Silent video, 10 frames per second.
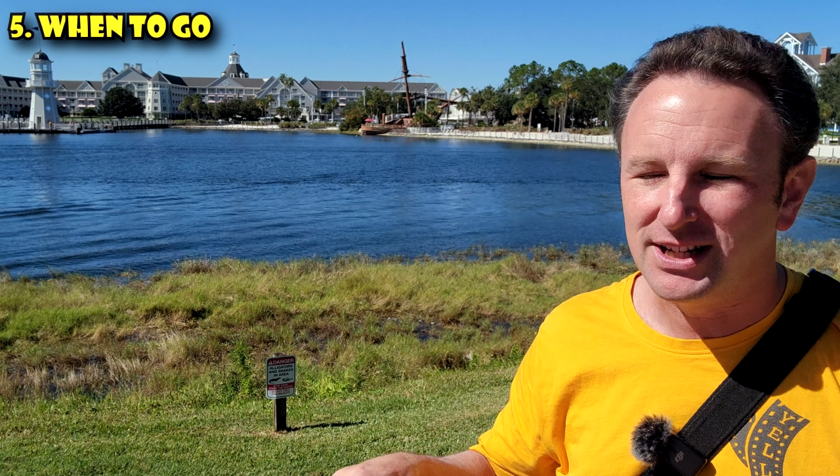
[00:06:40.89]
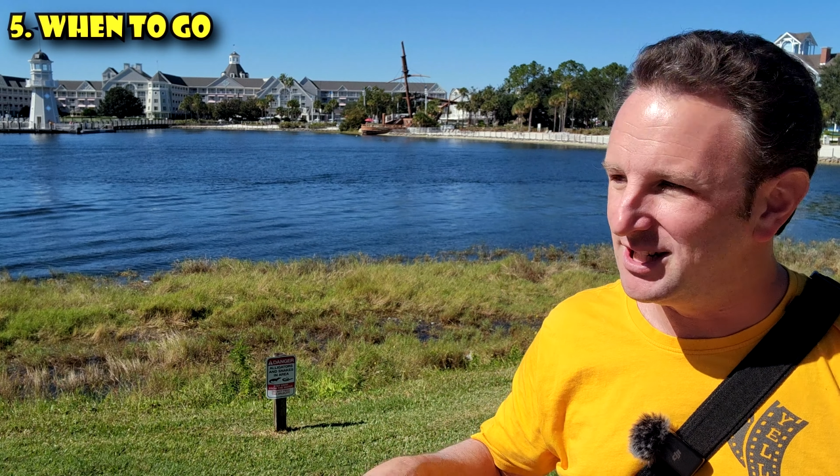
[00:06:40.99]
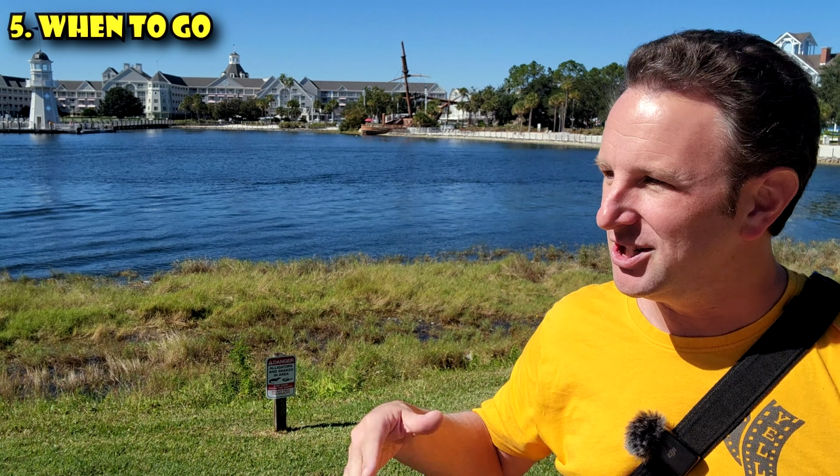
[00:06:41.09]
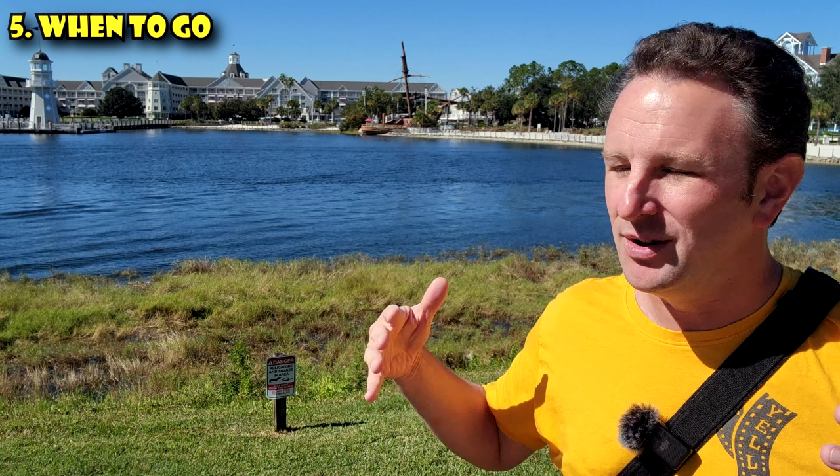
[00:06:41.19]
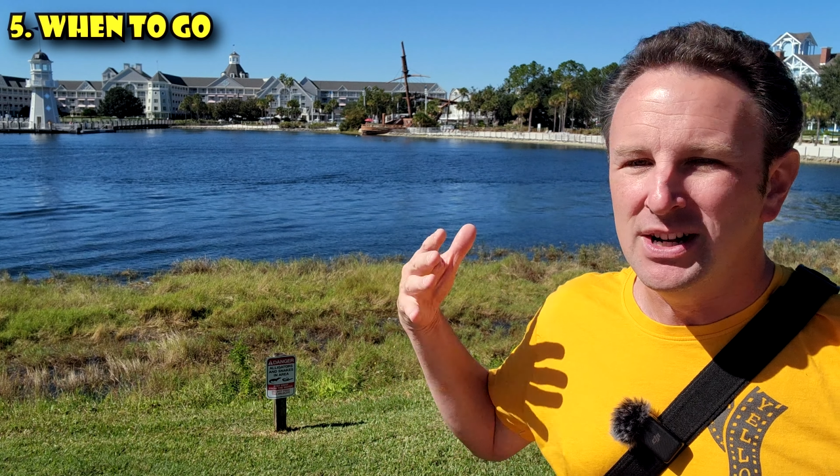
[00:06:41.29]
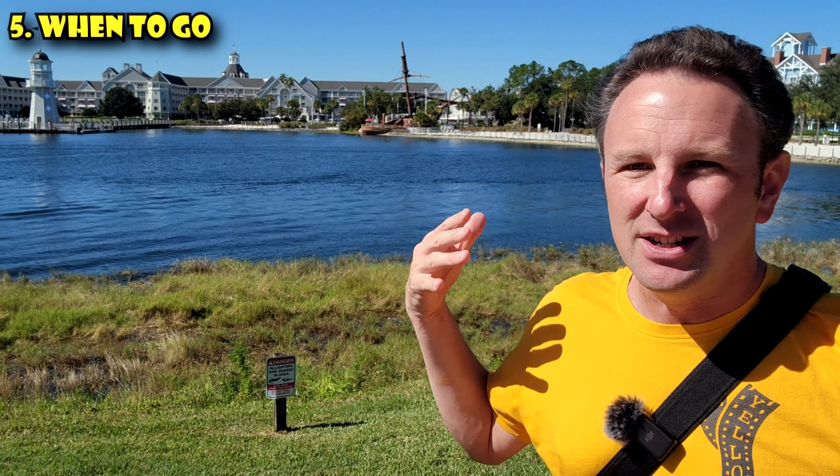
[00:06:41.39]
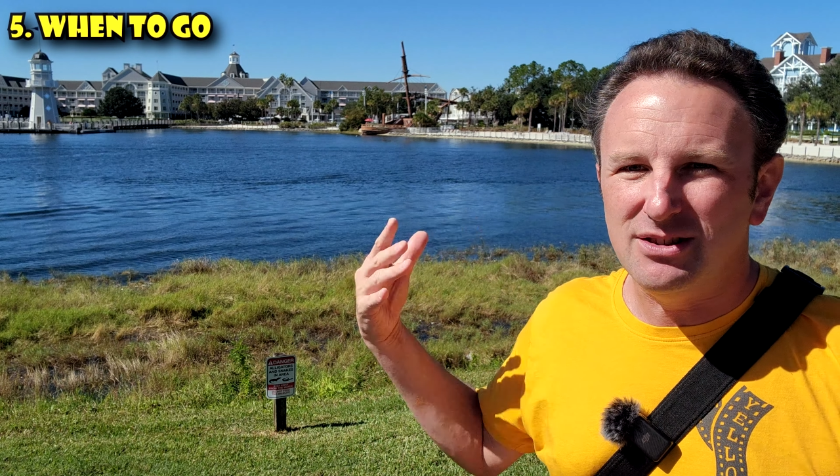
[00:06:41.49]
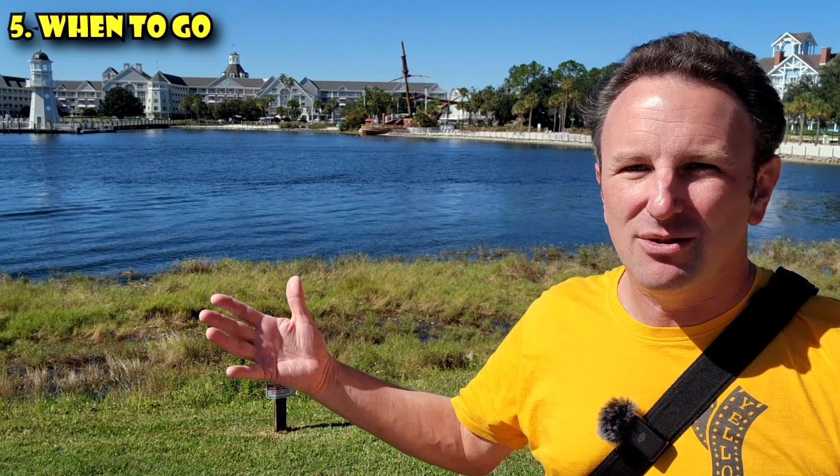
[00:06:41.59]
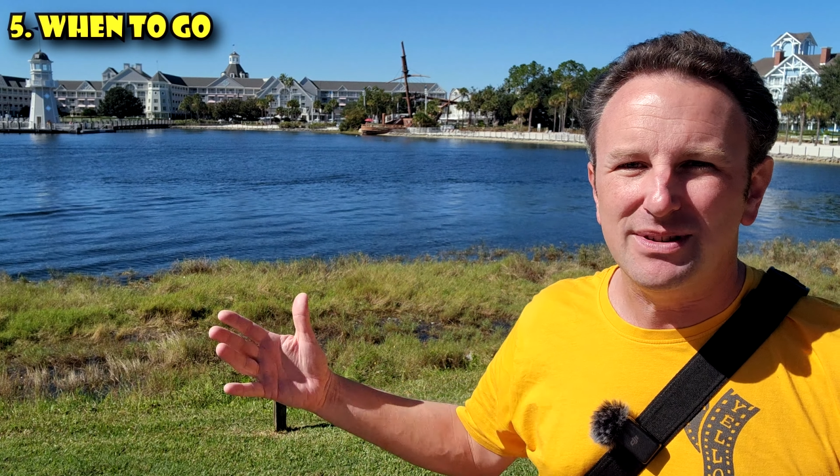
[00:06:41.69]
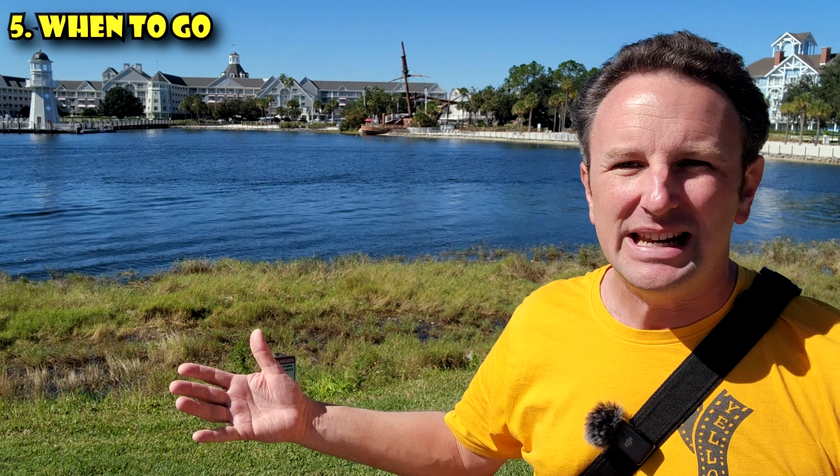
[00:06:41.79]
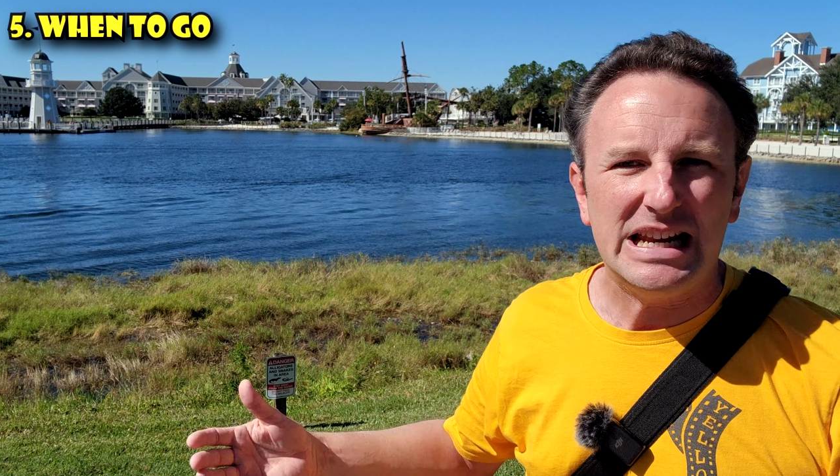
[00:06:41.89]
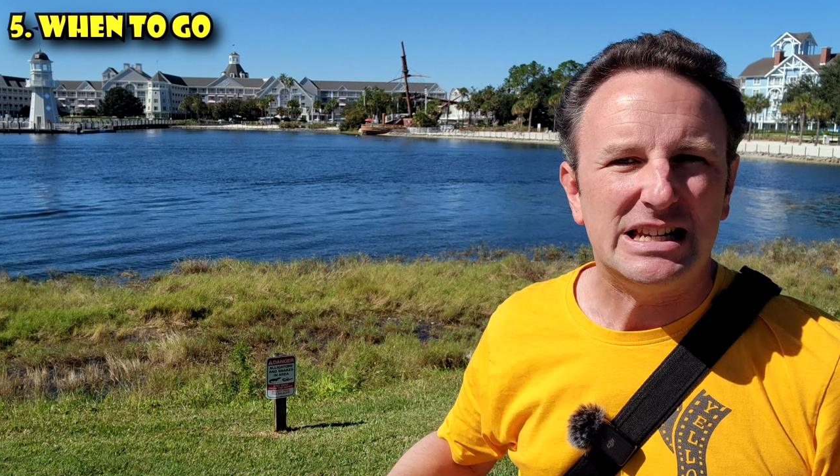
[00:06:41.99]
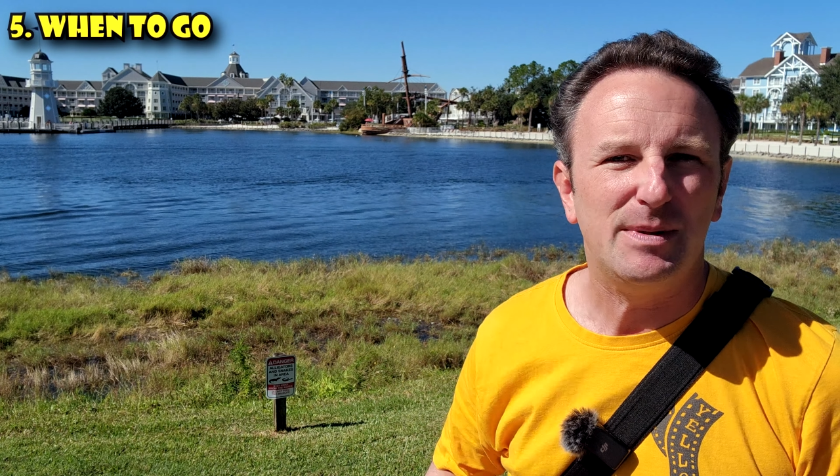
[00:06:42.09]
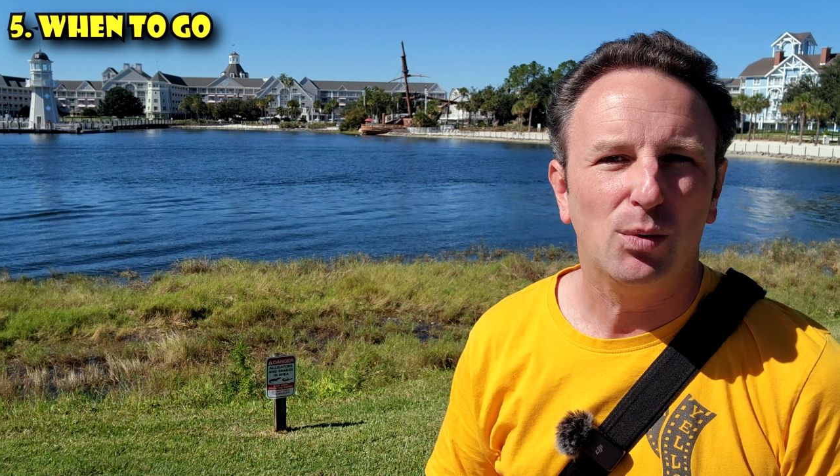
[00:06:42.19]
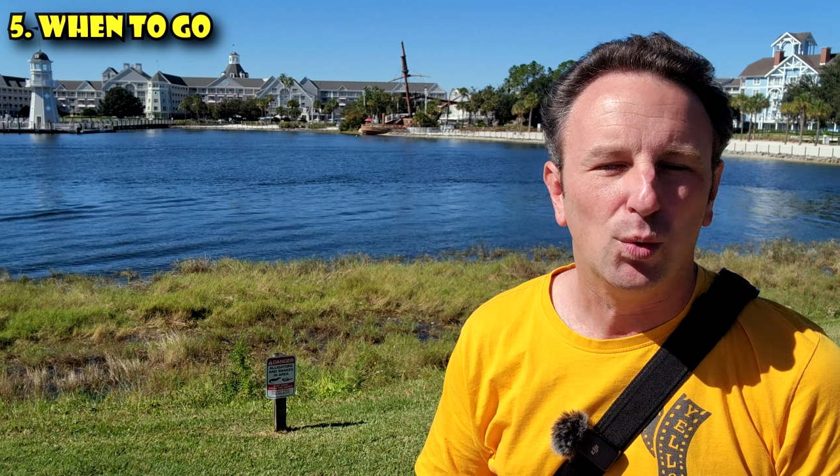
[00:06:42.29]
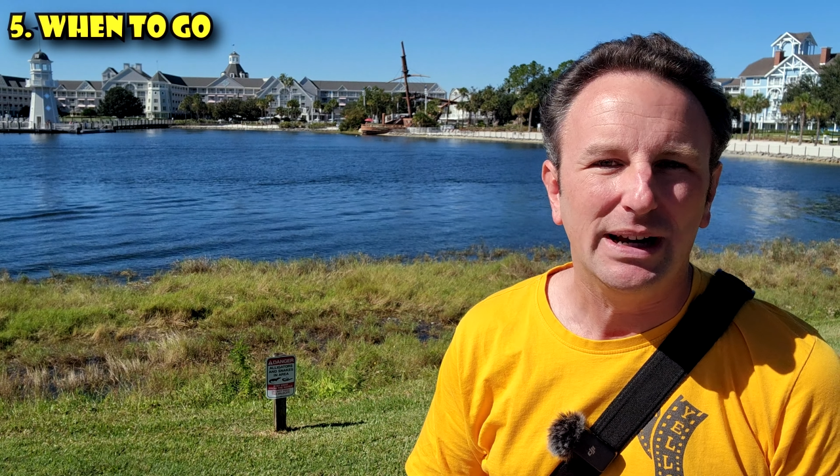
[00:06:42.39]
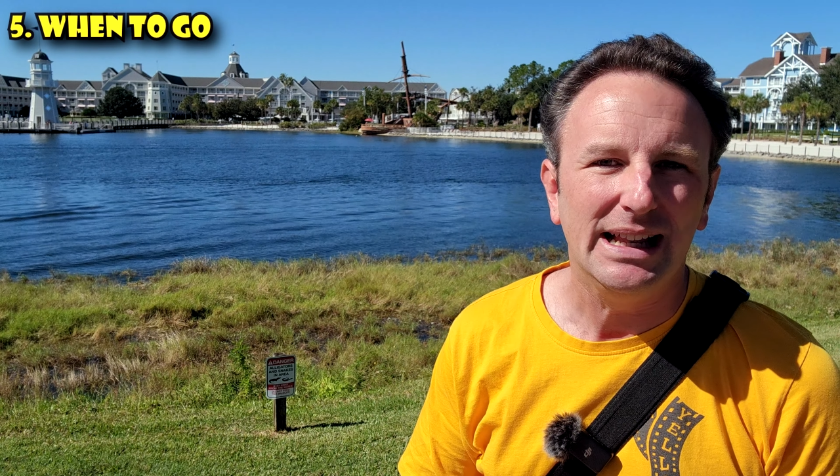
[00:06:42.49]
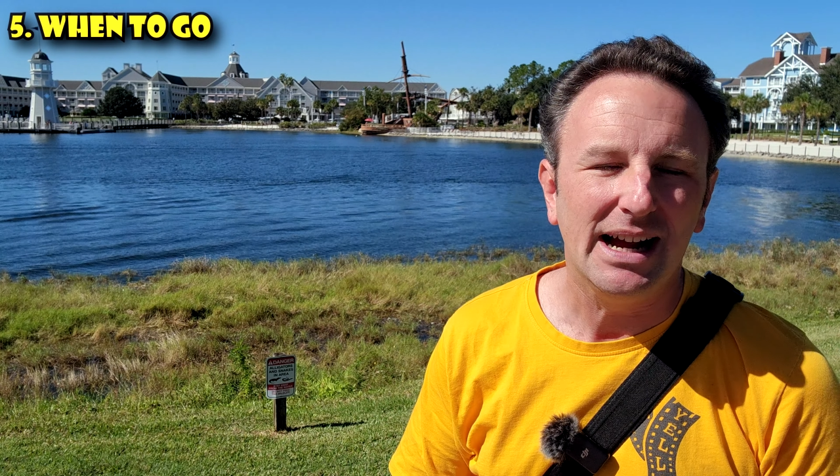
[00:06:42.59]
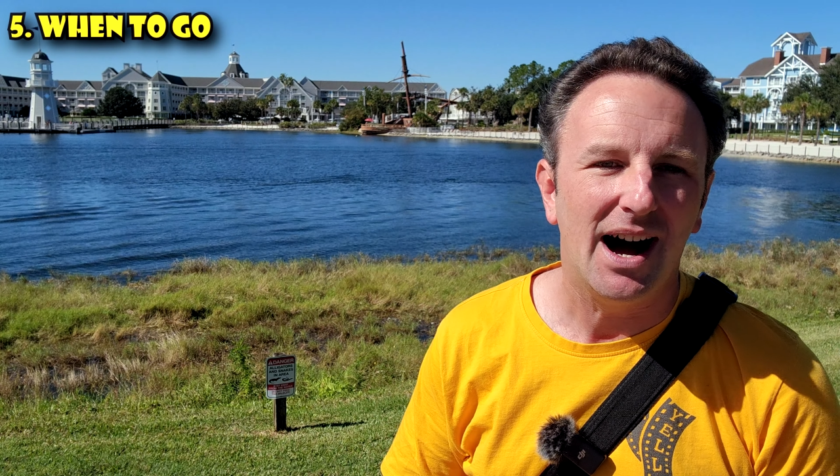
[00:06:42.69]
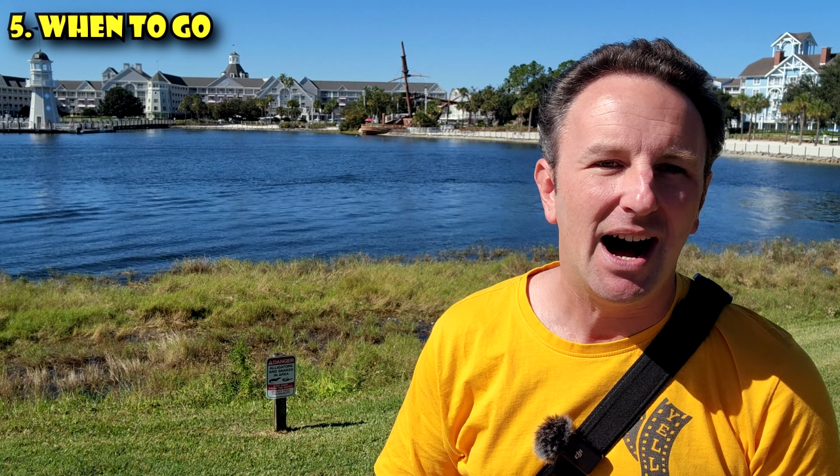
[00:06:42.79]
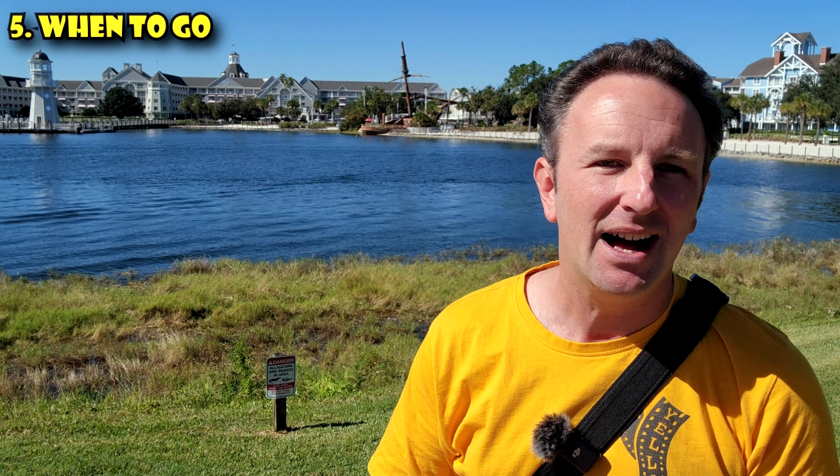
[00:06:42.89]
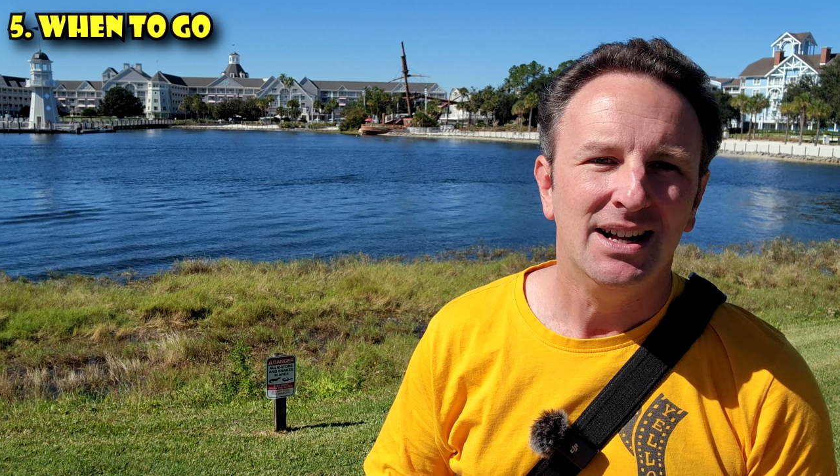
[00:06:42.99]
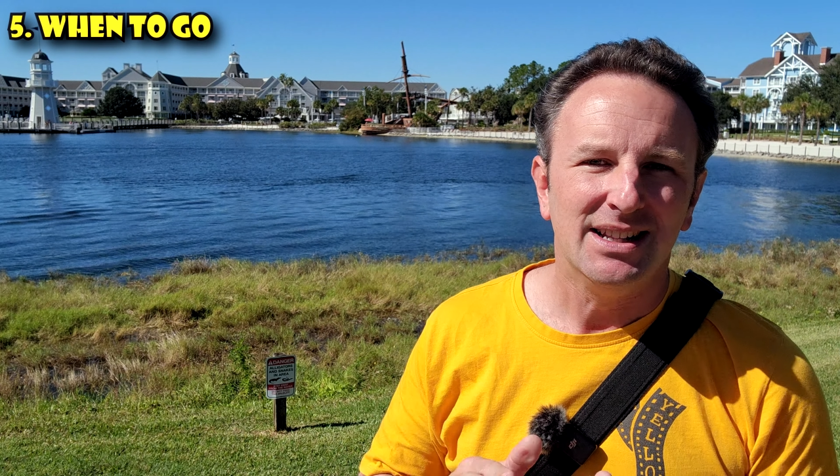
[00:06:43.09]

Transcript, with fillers: and so you don't need it to be really hot,